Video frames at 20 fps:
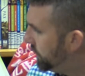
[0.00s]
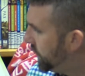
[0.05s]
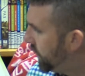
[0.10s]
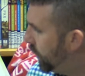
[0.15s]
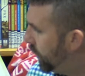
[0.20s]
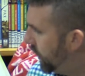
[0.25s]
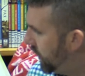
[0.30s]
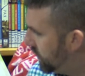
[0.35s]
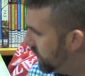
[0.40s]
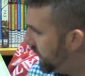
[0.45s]

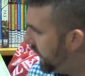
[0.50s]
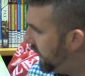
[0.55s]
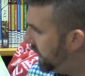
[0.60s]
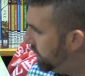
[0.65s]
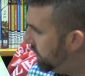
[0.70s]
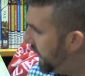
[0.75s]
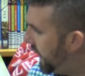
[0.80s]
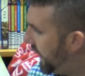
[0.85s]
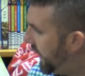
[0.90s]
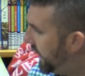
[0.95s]
"We'll get
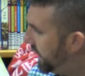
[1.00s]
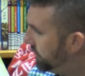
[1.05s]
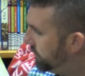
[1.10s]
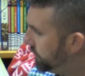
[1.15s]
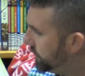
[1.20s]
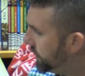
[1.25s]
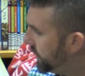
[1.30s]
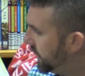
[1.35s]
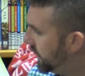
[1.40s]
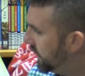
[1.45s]
by,
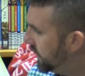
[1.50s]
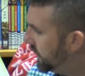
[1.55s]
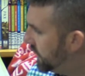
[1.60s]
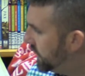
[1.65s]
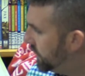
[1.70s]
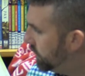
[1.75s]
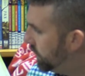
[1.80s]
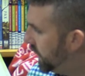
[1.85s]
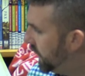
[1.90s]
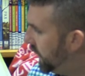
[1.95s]

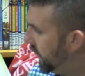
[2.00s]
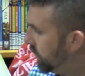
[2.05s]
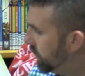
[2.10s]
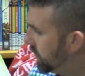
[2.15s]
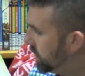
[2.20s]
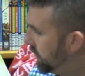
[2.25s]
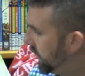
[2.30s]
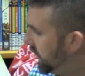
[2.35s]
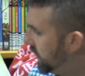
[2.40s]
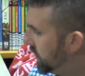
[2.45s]
but it
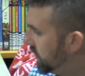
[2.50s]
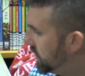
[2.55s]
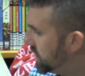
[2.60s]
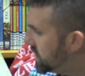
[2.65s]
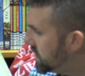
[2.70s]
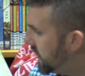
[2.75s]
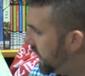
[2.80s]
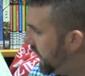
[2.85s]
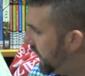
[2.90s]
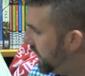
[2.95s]
would be
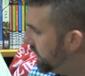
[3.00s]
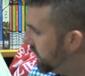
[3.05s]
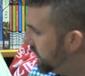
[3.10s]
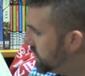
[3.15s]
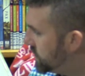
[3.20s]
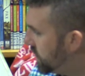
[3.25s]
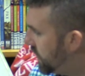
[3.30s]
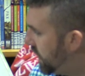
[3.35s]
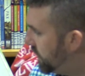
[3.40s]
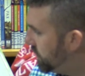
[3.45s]
good to have a
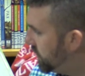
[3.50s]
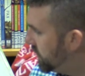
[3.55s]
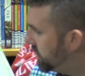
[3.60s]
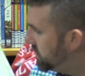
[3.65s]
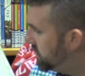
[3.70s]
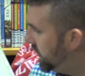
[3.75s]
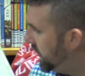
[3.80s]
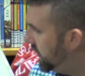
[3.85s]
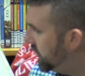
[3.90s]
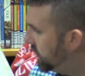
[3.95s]
drop of
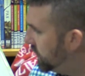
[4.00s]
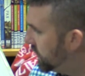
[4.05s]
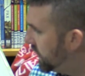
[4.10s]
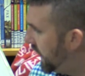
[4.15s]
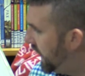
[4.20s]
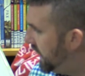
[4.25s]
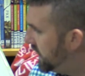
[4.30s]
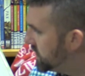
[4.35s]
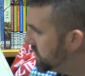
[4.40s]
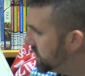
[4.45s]
milk
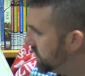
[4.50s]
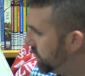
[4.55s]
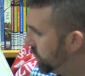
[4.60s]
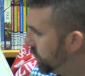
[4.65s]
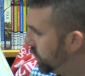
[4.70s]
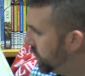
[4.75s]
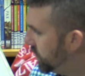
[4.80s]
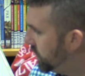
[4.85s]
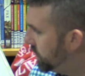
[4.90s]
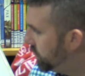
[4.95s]
and some
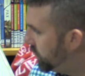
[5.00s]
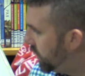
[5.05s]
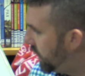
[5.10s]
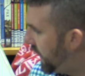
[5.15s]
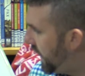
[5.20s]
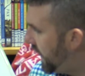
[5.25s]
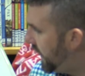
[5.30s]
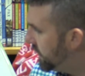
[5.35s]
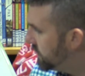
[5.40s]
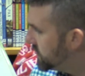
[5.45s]
wood,
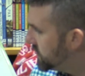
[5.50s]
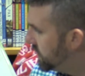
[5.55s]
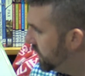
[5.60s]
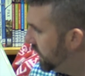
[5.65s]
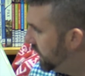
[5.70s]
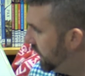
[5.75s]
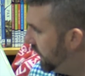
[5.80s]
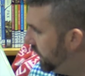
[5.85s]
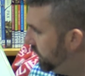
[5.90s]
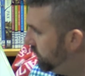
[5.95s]
perhaps,
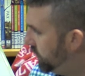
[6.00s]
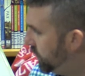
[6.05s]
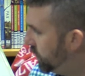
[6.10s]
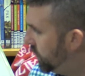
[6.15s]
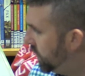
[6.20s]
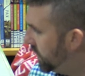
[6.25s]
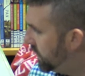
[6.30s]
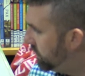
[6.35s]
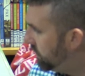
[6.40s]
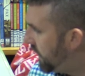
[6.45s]
if you
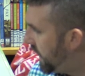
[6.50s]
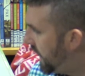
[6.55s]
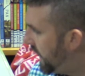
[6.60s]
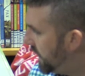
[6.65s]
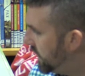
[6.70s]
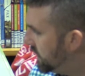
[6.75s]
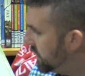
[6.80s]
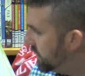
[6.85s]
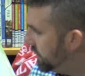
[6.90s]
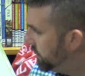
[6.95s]
wouldn't
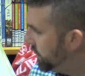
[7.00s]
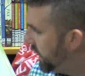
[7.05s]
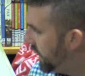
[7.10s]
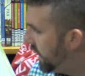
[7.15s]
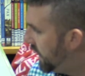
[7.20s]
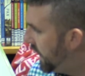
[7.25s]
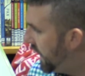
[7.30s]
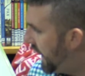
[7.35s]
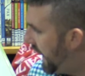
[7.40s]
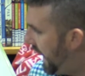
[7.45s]
mind."
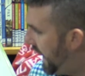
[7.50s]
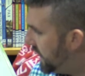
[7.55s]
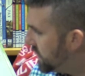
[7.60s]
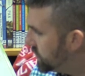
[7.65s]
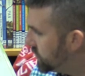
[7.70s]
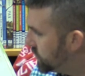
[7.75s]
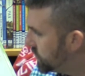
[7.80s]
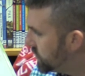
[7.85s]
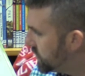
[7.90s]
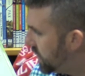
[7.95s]

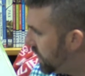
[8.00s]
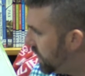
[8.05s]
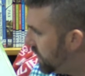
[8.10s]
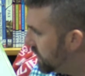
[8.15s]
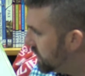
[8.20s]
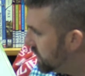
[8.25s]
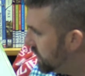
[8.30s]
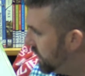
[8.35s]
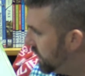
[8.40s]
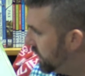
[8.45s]
Axel
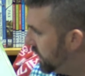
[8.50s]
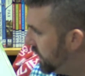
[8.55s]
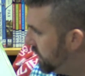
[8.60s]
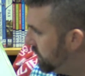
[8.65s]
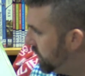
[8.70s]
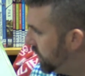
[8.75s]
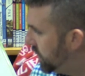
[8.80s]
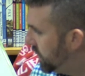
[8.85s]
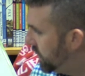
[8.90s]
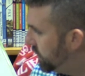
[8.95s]
stocked
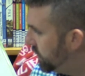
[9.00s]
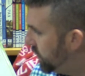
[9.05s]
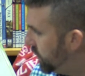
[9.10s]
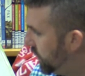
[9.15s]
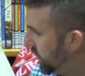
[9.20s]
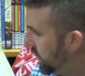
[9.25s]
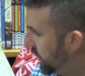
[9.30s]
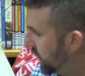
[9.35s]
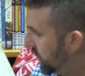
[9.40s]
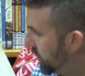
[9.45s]
them up
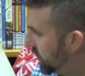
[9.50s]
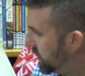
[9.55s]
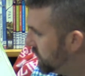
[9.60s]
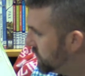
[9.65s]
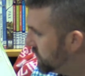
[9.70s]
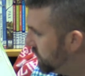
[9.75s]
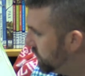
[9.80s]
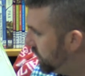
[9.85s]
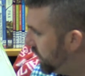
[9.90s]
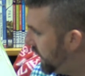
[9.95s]
with a good
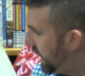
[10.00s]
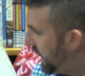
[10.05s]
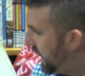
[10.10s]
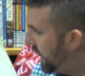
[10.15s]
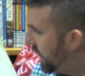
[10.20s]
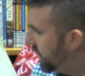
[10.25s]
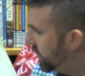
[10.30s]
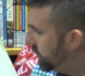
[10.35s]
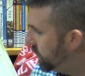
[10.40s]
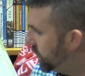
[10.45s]
supply
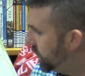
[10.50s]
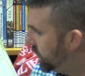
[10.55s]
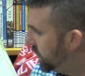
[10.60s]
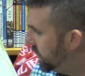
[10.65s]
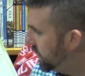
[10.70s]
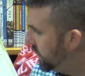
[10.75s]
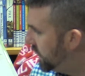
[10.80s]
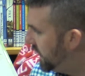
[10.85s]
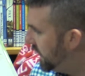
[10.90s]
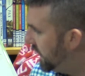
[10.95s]
of
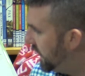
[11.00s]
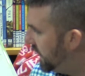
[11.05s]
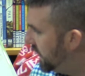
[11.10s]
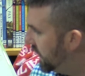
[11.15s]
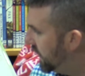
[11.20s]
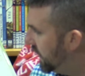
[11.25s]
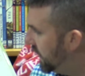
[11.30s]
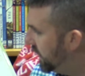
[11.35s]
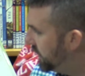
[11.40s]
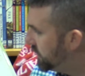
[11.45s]
wood, then he
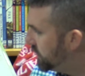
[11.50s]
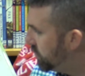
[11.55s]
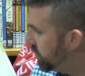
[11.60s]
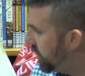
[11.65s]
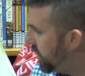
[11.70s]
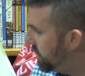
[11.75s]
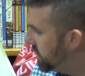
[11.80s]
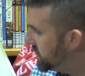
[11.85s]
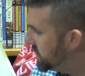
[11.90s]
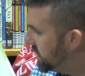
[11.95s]
left,
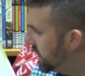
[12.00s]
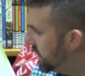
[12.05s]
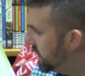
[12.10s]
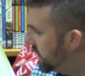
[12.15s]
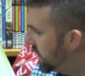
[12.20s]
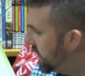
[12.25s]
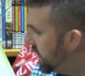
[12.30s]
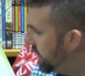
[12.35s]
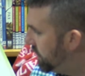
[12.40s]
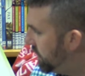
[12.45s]
promising
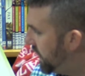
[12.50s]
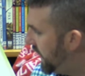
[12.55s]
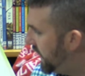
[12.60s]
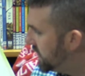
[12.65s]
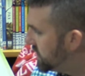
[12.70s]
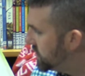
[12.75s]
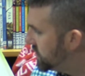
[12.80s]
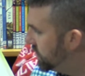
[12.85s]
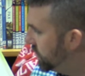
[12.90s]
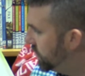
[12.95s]
to come
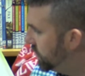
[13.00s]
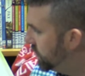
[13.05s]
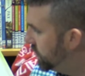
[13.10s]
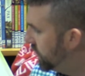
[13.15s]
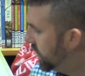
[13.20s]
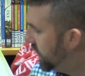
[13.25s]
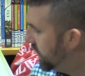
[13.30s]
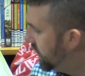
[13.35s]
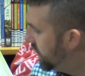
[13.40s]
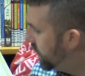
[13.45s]
back
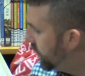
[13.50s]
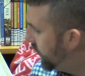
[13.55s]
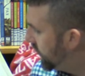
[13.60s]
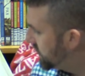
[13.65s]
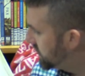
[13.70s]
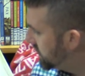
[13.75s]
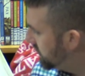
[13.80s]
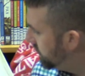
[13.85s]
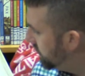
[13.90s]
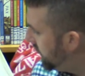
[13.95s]
soon
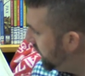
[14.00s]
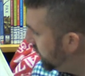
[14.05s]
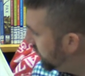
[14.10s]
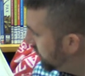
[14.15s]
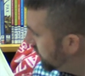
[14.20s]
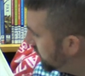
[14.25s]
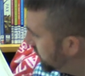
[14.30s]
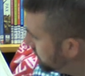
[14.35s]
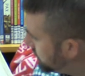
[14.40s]
with some milk.